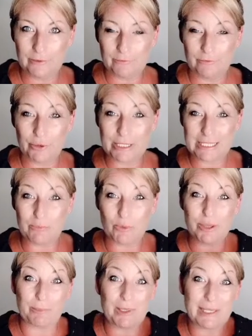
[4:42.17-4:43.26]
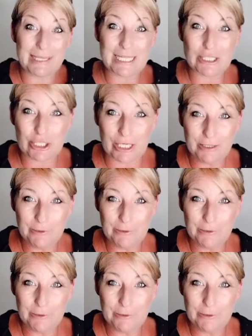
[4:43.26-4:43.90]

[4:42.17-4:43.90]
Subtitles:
For example, the pleasure,